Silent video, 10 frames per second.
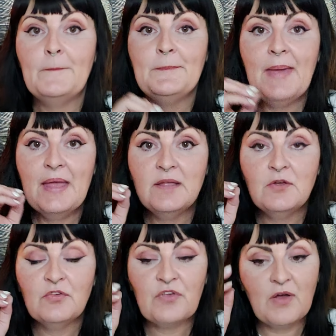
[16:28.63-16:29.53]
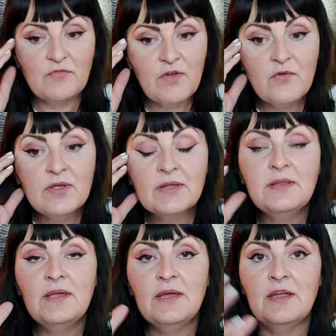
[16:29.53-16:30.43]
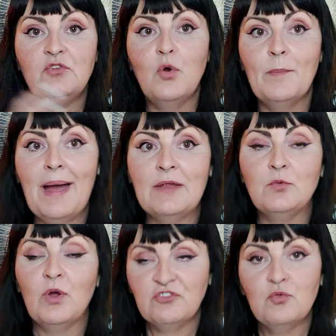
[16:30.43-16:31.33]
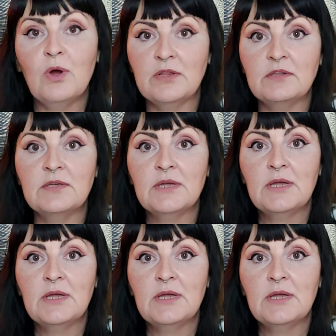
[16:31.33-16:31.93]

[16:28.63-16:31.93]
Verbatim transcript: make yourself very clear in your mind what you want.